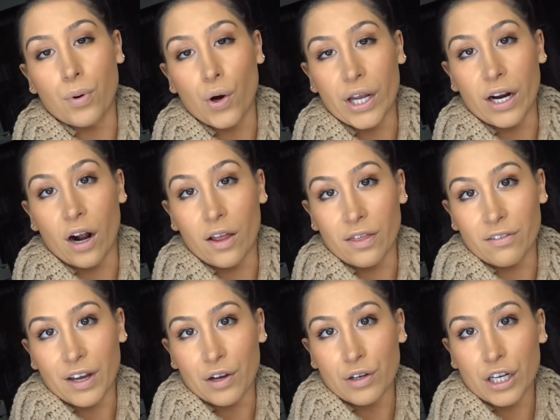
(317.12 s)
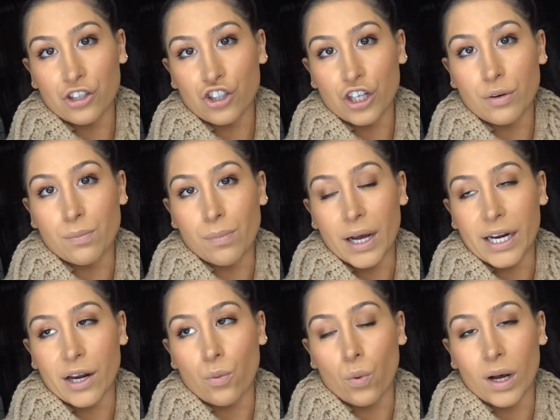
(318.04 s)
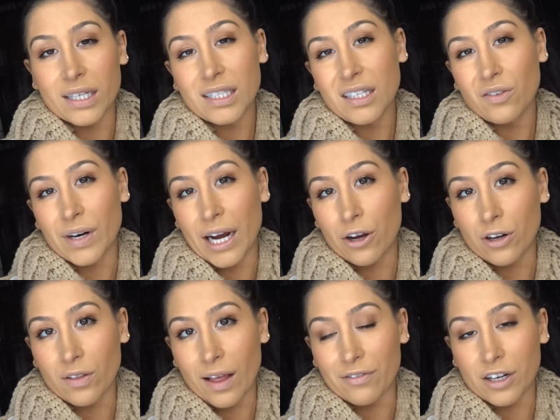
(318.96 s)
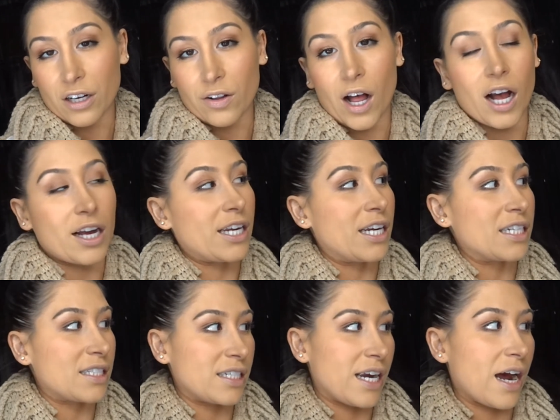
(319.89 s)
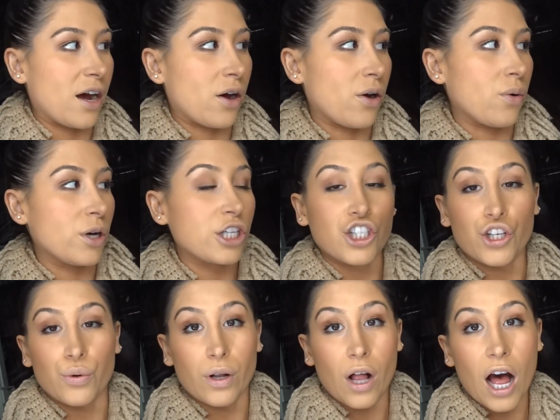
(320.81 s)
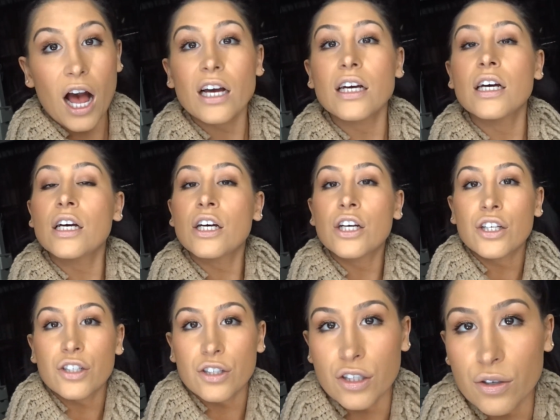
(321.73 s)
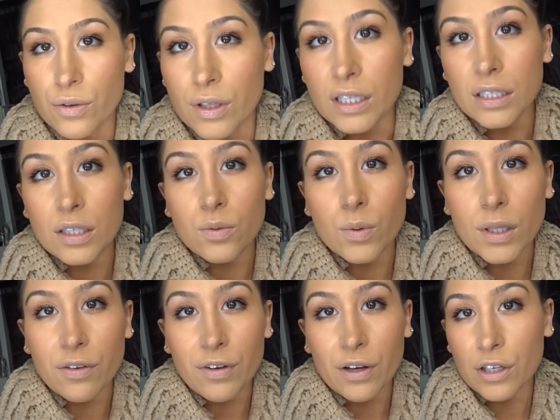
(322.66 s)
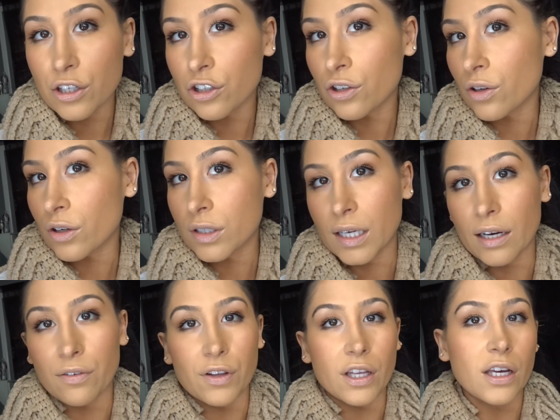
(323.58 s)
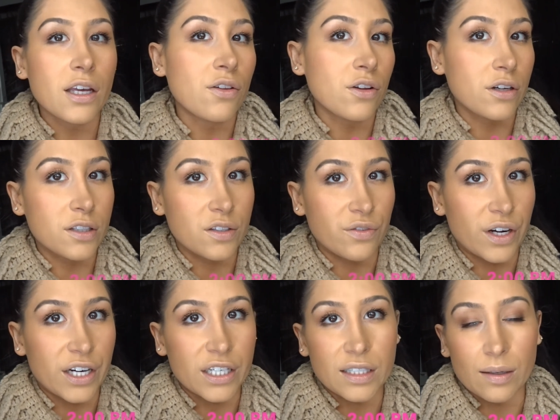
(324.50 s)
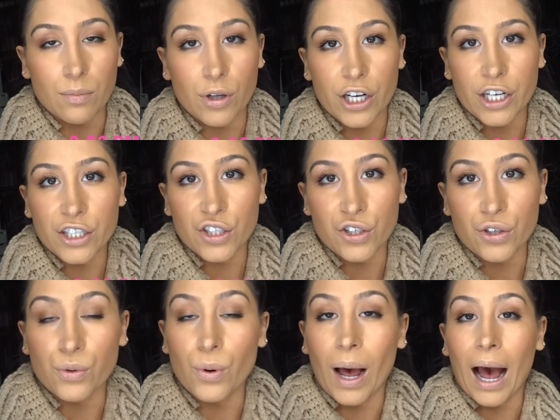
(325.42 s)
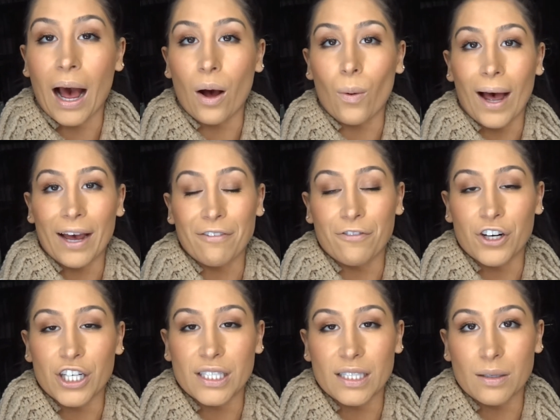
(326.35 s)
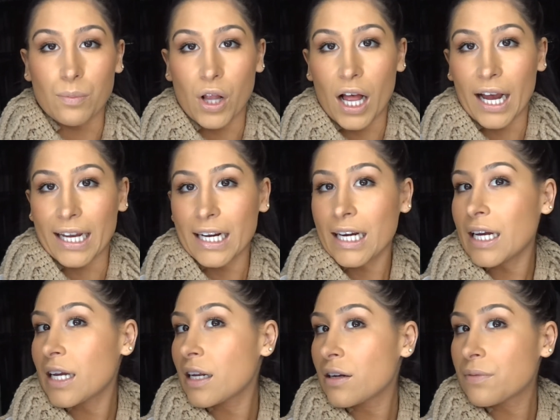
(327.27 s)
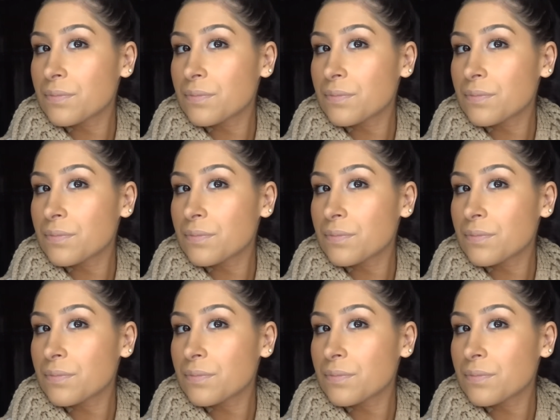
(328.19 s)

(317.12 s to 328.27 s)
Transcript: put on the foundation, but it was around 11 o'clock and it's now 2 o'clock. So this is what the foundation looks like. I feel like it looks very similar to how I first applied it.